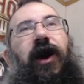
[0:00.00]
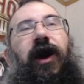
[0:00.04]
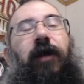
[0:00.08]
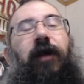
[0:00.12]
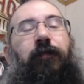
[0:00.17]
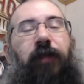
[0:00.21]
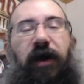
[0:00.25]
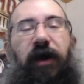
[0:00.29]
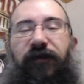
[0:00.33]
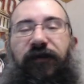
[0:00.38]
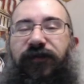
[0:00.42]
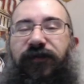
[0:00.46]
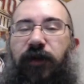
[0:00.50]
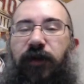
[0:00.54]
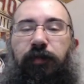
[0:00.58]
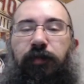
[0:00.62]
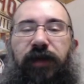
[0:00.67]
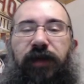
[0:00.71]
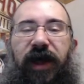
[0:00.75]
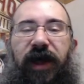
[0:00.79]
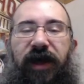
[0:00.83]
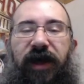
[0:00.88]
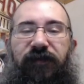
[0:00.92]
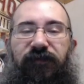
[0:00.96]
buffalo
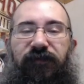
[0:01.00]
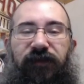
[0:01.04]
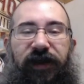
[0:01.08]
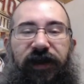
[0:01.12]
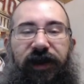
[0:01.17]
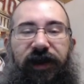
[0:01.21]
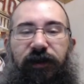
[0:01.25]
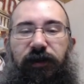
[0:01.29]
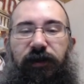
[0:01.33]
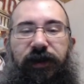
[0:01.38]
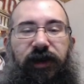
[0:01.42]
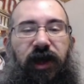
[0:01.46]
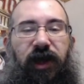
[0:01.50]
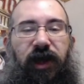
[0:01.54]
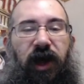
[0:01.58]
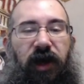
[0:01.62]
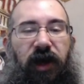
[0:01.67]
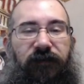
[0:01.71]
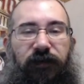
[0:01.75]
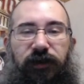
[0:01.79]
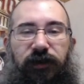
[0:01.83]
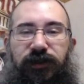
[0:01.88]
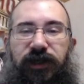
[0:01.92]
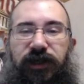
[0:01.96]
plaid flannel and
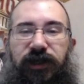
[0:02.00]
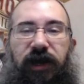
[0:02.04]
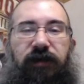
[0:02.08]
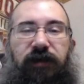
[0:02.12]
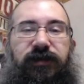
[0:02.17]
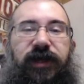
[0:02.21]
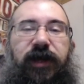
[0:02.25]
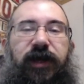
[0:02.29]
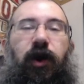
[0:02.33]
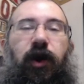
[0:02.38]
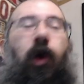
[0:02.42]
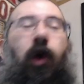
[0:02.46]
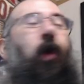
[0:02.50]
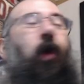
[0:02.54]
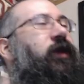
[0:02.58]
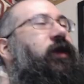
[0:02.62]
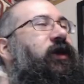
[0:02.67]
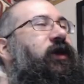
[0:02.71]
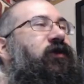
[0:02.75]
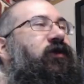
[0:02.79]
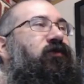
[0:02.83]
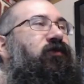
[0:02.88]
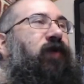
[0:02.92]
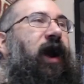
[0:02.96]
Converse, and I was like,
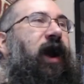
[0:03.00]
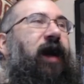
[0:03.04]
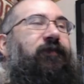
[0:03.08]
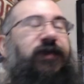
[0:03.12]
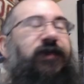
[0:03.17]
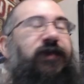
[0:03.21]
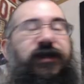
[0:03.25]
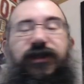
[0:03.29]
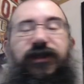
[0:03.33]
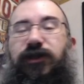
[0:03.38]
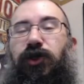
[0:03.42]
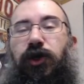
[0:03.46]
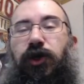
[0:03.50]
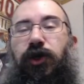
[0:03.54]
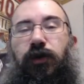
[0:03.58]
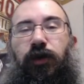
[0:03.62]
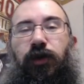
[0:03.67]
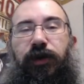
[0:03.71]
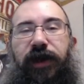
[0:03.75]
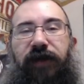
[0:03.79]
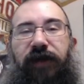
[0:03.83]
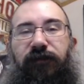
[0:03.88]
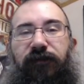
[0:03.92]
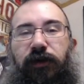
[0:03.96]
"Holy crap, this look
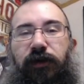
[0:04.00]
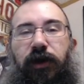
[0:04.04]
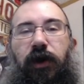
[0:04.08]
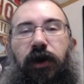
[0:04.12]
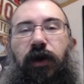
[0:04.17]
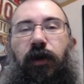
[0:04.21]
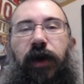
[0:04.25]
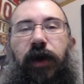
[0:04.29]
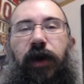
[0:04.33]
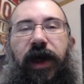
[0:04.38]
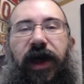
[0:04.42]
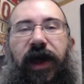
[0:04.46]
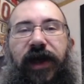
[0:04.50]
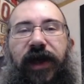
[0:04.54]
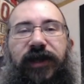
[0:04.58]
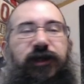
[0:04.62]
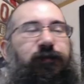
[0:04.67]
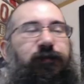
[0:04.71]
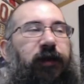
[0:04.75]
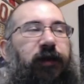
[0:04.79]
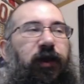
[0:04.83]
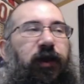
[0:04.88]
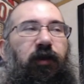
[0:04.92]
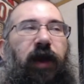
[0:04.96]
will never go away. It's
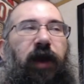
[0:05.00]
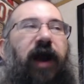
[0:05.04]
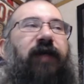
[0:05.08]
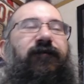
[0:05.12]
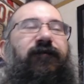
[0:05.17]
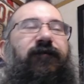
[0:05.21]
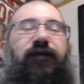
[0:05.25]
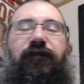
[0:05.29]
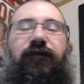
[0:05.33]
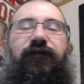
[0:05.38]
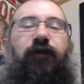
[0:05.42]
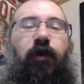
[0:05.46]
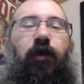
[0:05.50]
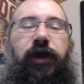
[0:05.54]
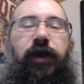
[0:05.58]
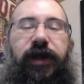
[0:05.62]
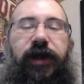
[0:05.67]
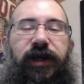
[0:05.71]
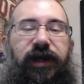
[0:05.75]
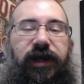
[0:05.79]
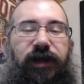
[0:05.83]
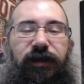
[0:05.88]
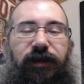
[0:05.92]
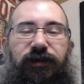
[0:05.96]
been around for 40
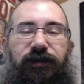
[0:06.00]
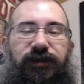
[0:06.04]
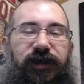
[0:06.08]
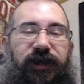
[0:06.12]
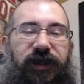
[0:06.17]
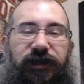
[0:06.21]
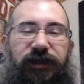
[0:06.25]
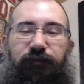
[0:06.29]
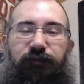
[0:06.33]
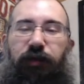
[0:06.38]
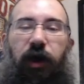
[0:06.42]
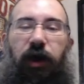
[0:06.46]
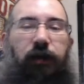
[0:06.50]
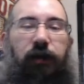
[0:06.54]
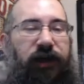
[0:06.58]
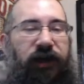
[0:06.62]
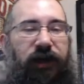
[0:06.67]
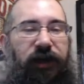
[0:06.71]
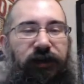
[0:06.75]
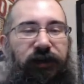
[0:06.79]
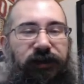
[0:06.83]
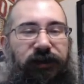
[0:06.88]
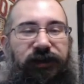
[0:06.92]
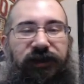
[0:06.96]
years. It's probably
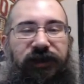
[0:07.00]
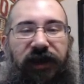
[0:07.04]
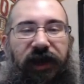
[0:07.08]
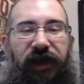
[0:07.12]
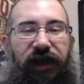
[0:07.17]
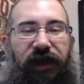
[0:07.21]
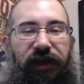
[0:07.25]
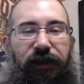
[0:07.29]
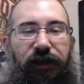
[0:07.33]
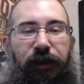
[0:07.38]
here to stay."